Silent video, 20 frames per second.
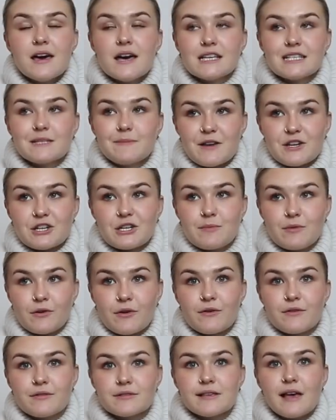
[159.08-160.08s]
especially
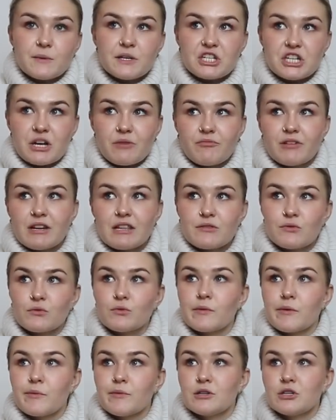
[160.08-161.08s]
because we generally
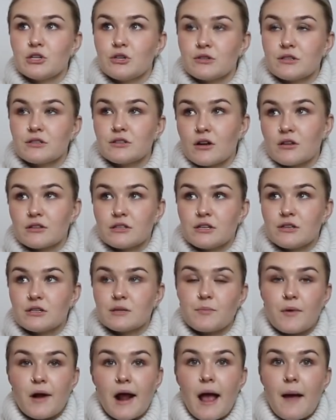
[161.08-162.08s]
thought we would start to use
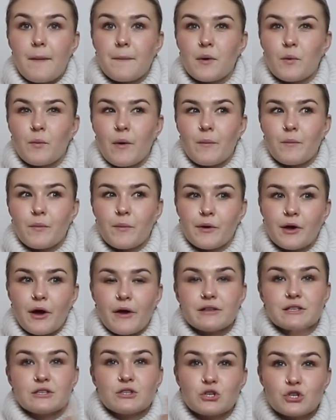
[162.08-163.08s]
a pram when we were
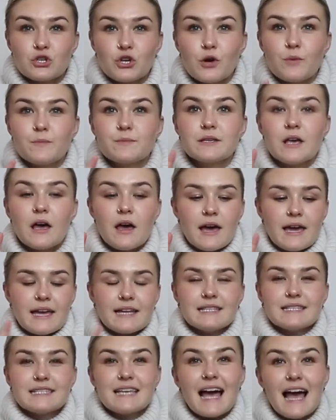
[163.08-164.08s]
going to the shops,
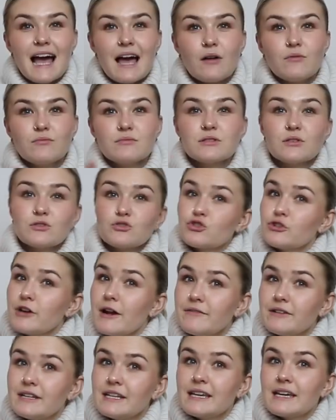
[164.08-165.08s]
in towns,
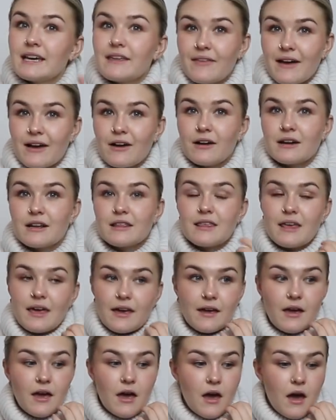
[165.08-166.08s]
travelling, that kind of
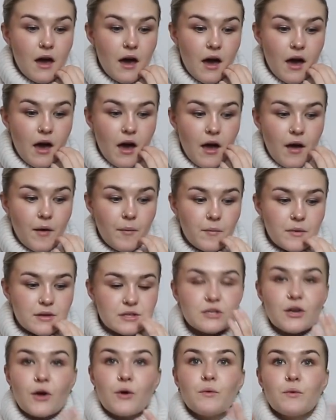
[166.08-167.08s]
thing.
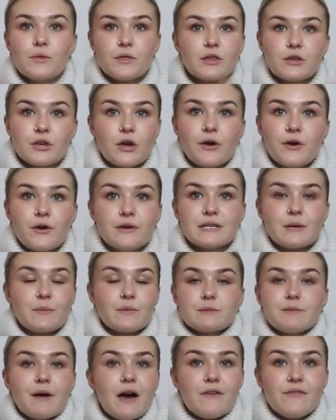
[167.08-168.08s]
So the Yoyo Zen
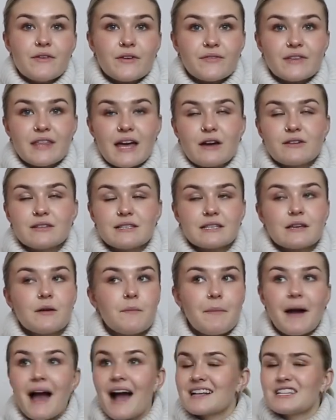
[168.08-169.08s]
was perfect for that because it's
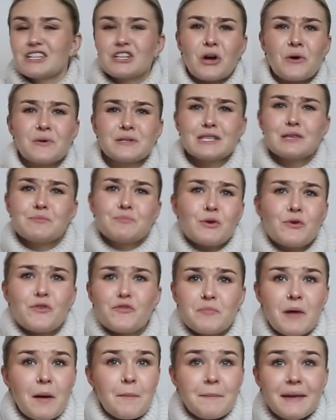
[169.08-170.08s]
compact. It goes in the boot
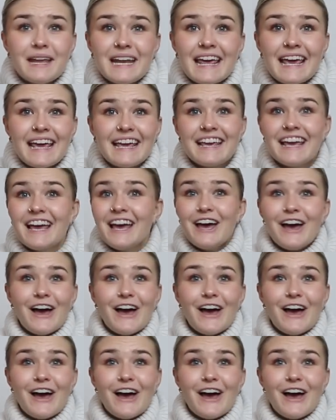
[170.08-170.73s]
of my Mini,